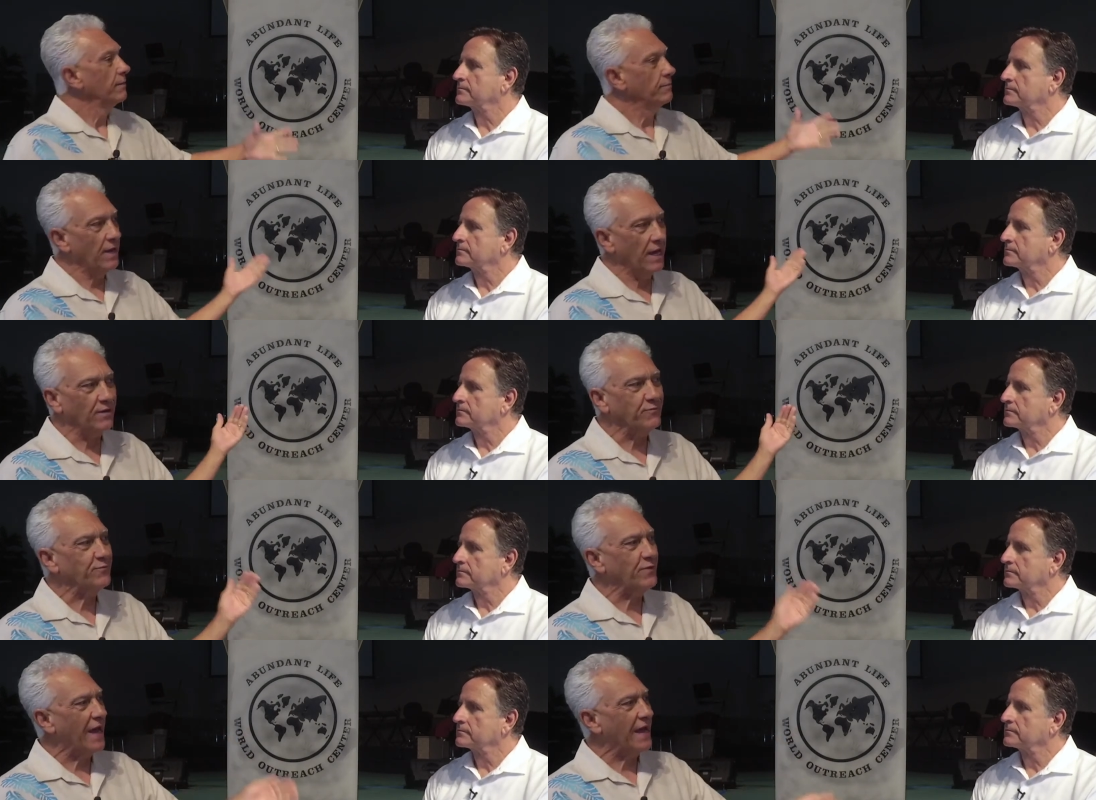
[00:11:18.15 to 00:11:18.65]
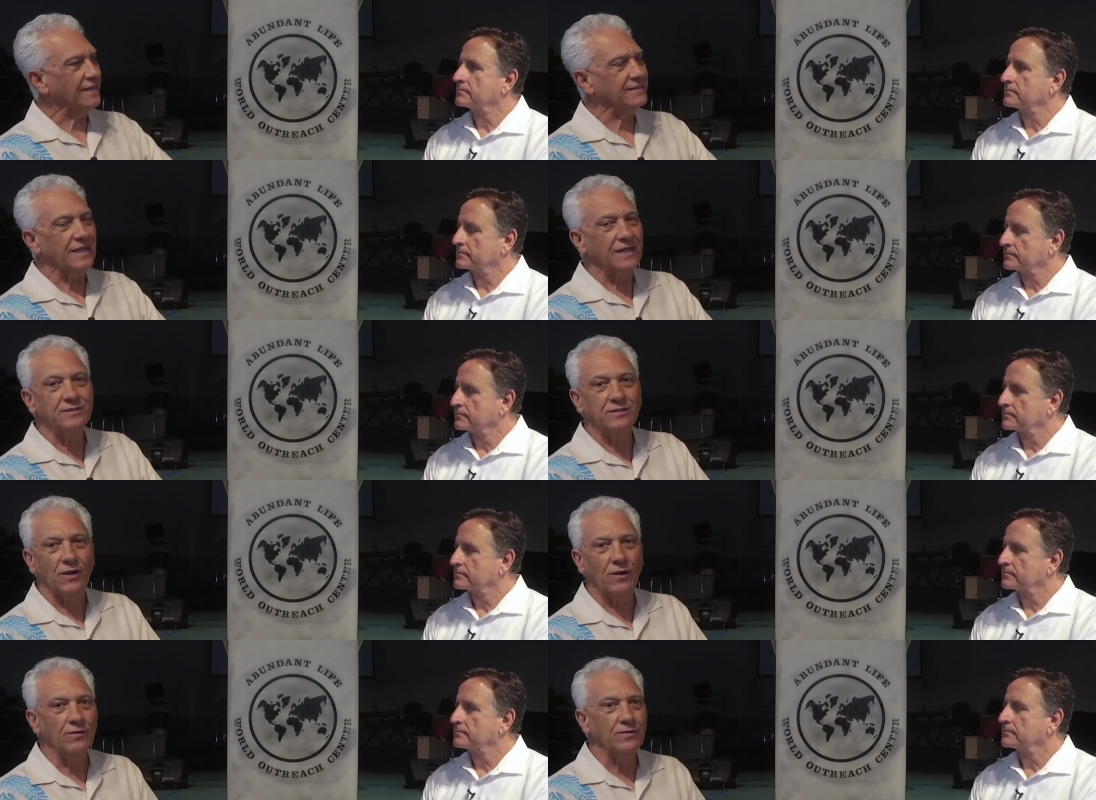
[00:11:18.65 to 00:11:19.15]
Speaker 1: Matter of fact,
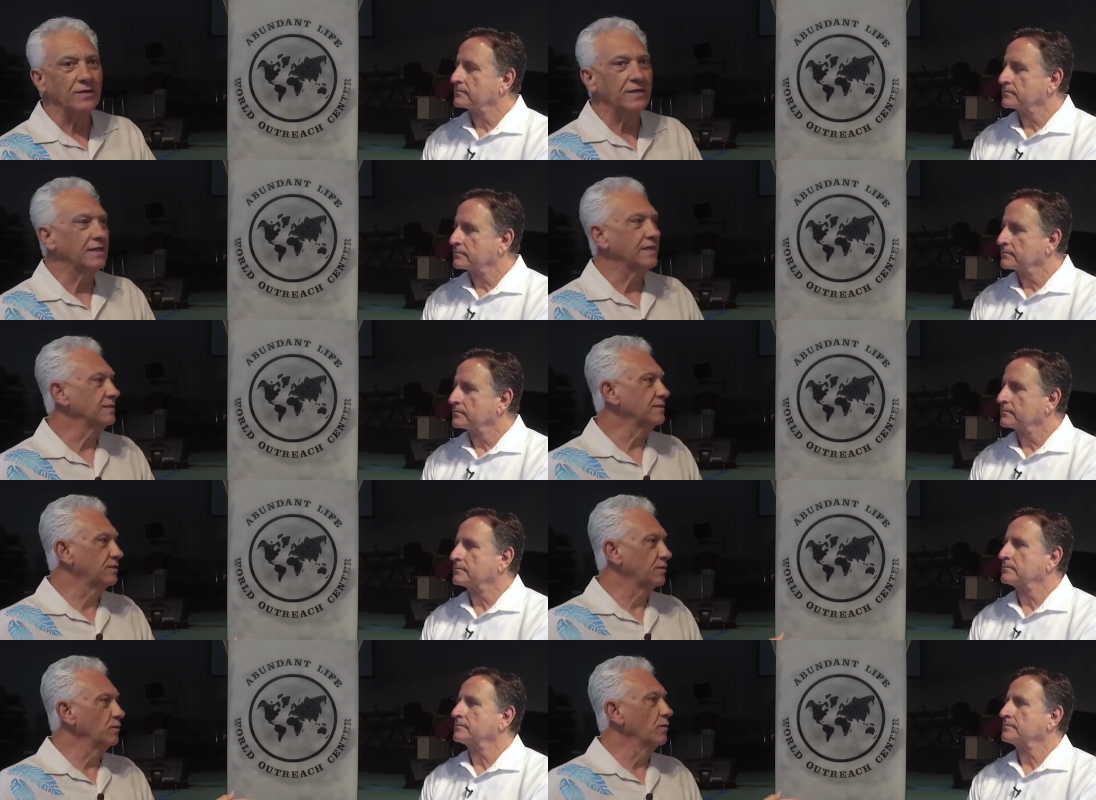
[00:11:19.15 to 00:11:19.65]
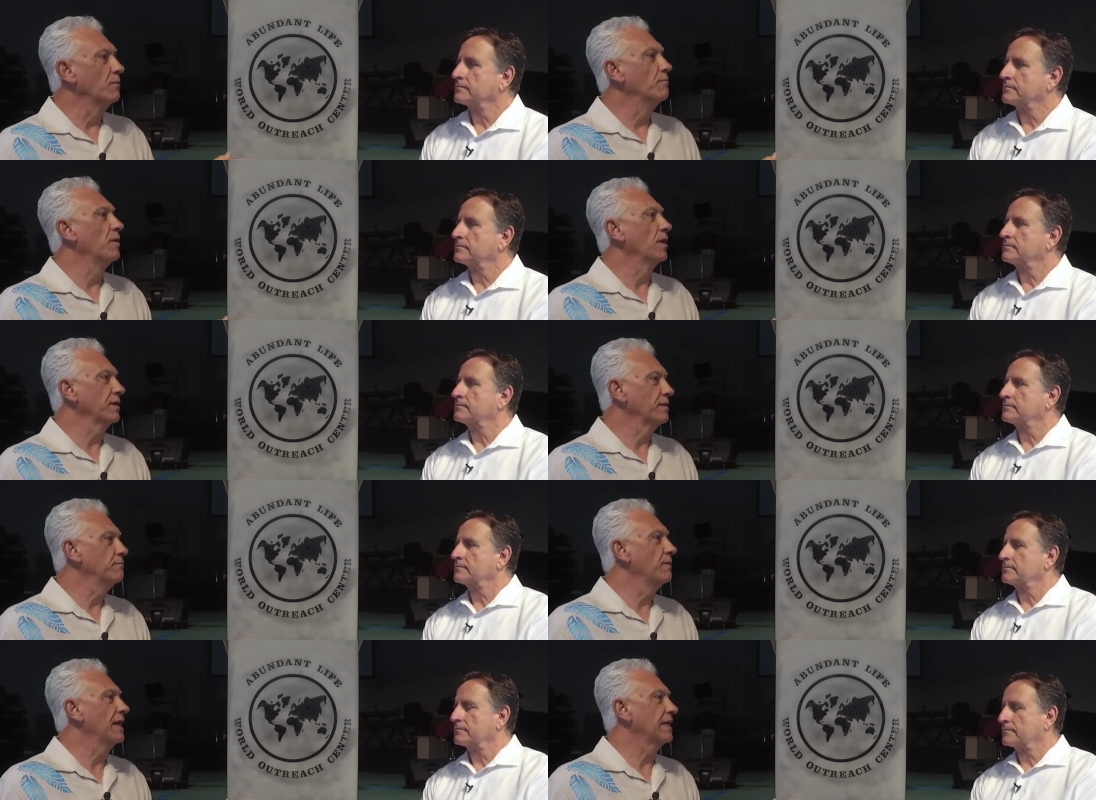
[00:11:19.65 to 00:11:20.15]
they turned it into a
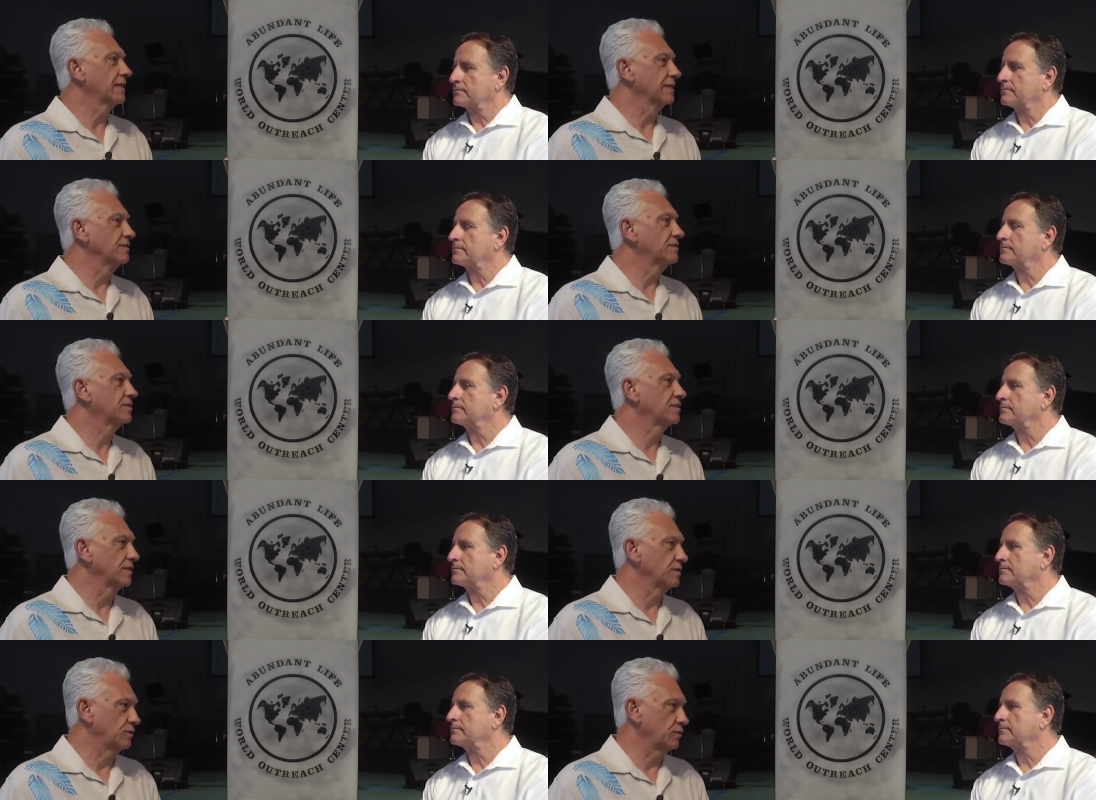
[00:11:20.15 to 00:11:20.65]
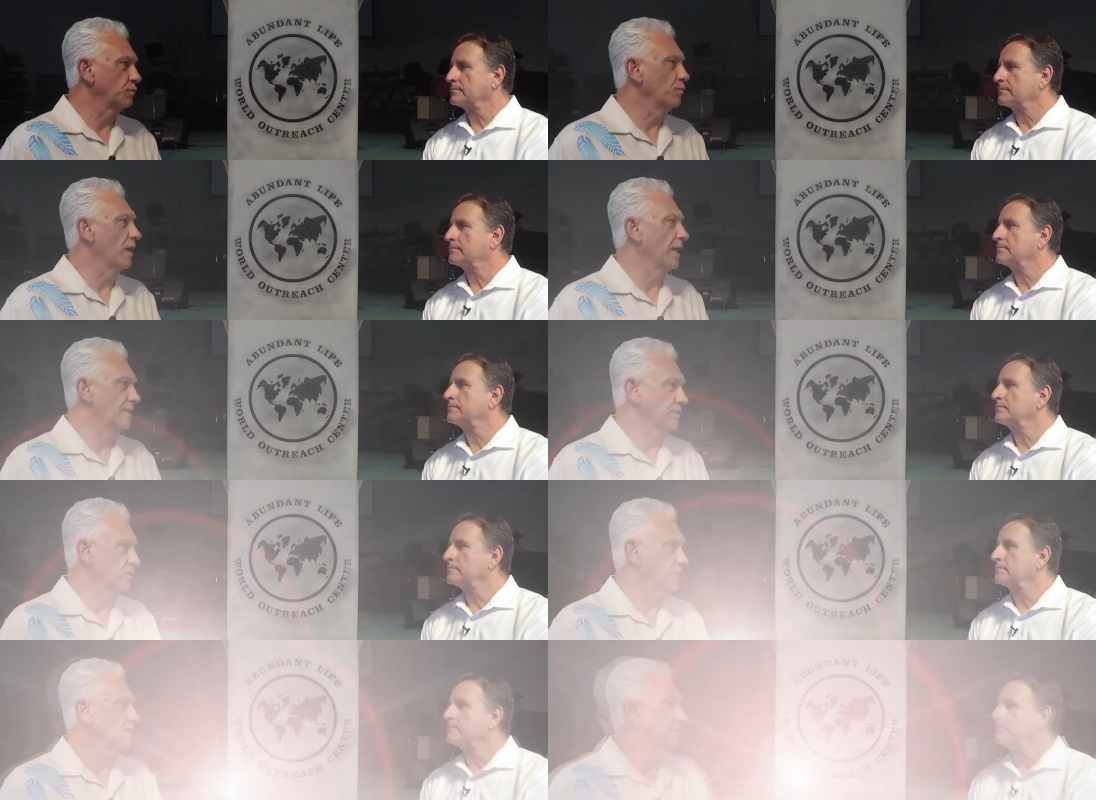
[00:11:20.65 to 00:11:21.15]
money making situation.